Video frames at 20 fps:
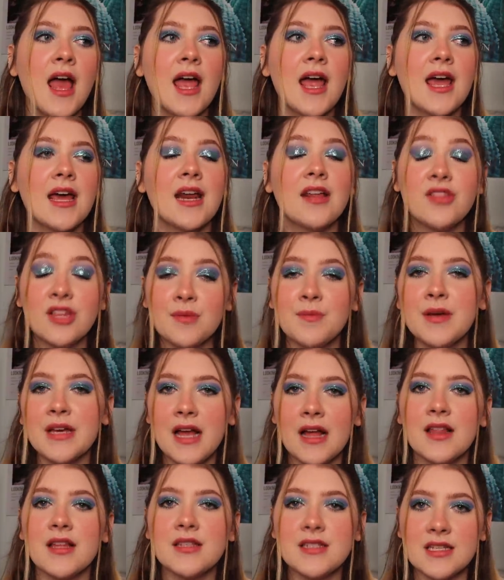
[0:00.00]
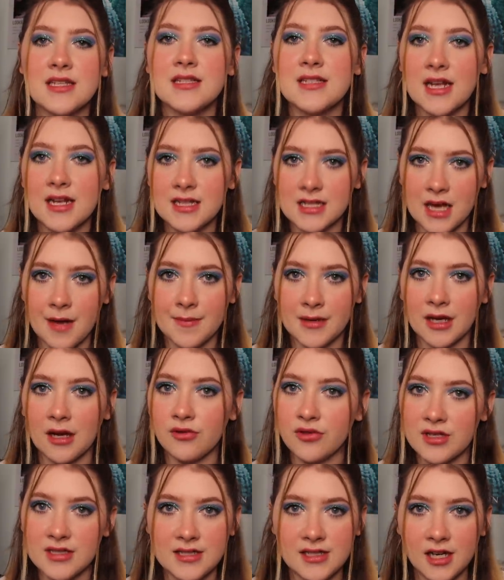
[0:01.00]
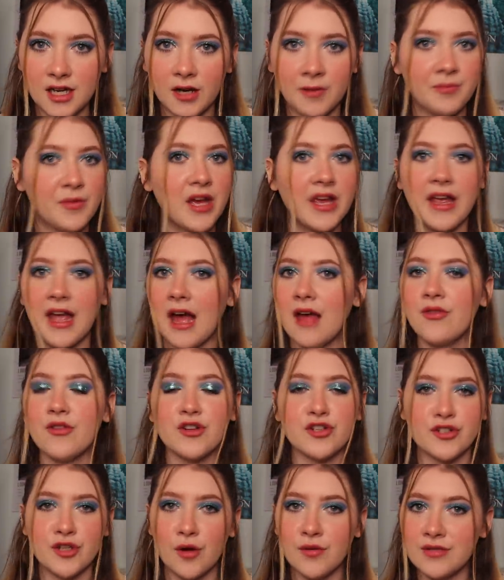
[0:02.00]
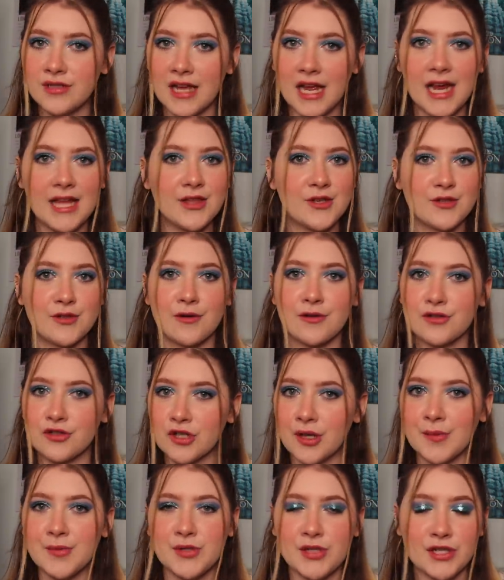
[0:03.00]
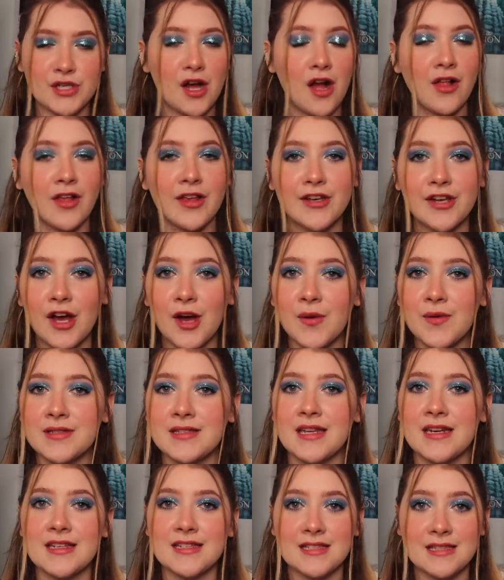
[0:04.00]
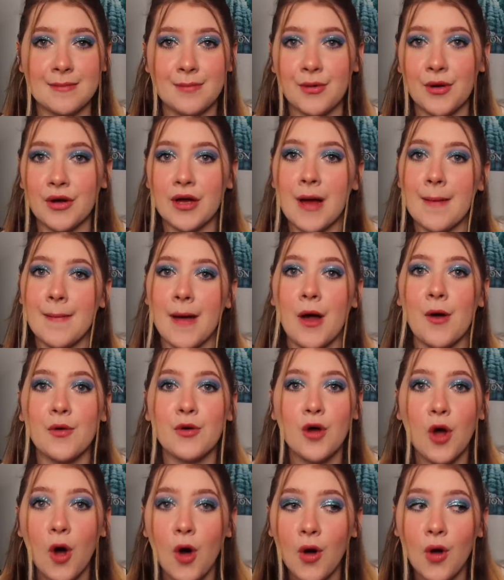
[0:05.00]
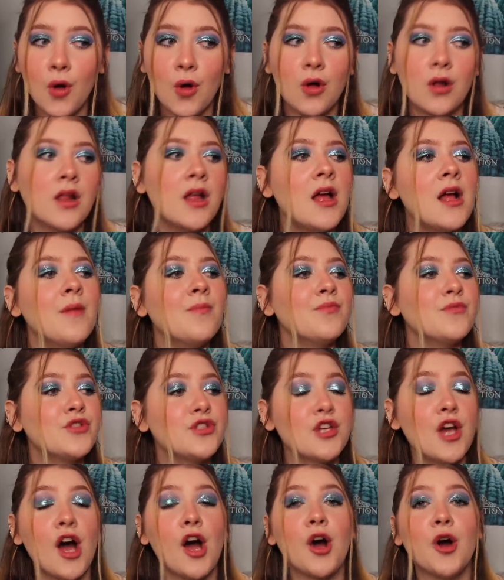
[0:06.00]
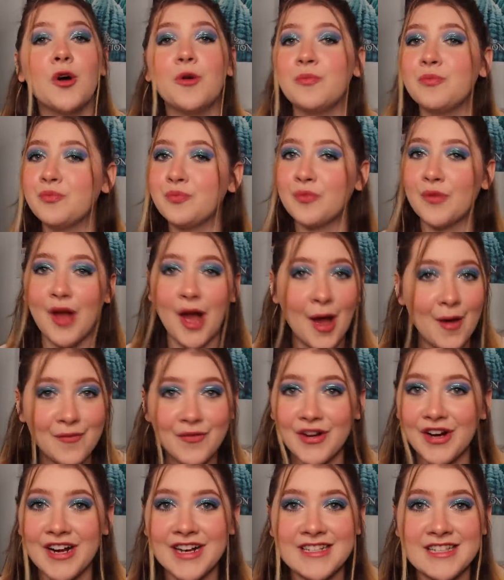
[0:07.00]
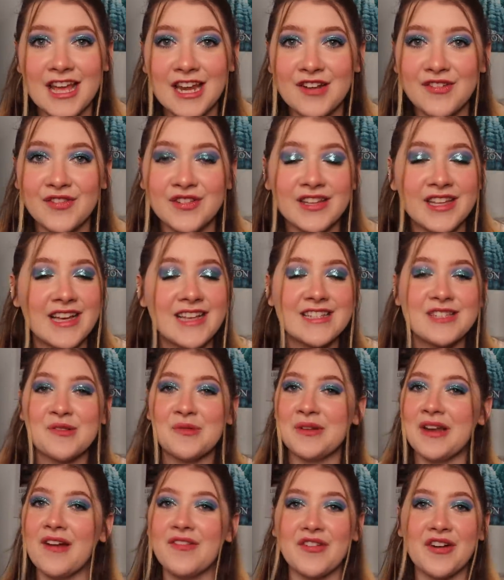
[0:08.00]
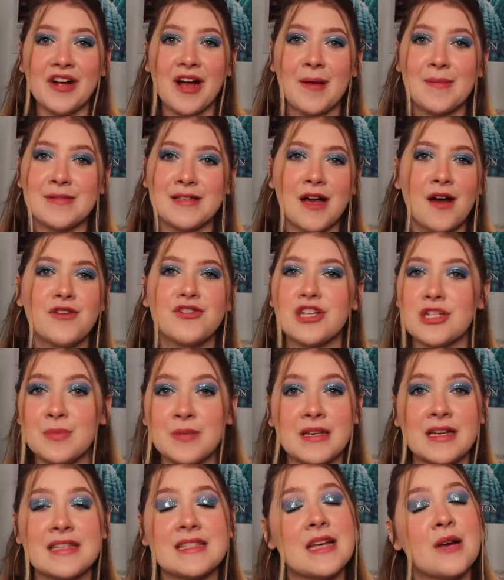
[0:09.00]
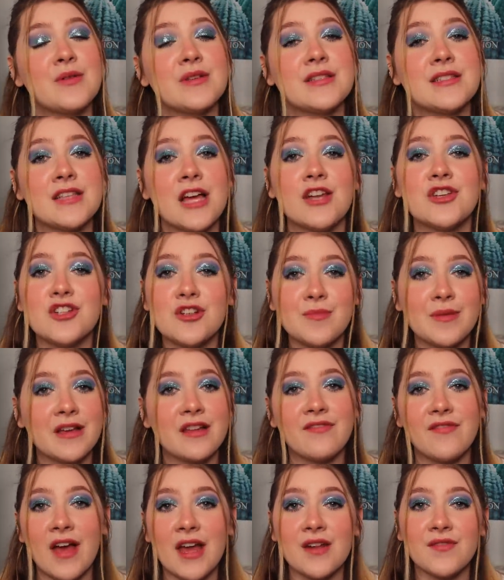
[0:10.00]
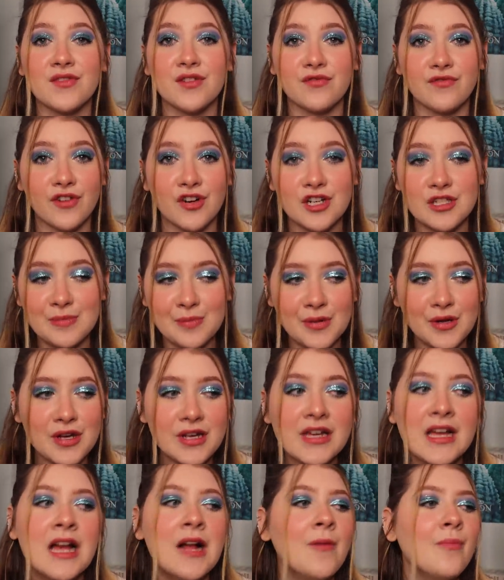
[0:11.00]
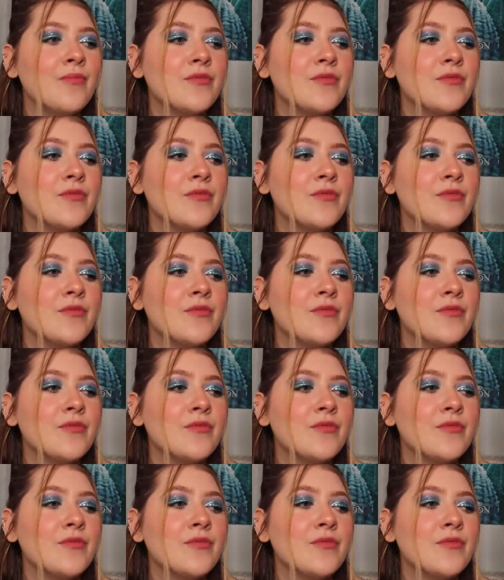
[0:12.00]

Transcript: And I think Michaela did say it's coming out this year. Again, there's no date, there's no description. All I know is that is the book about Cole. So I'm very excited for this whenever it comes out just because I was such a big fan of the first book.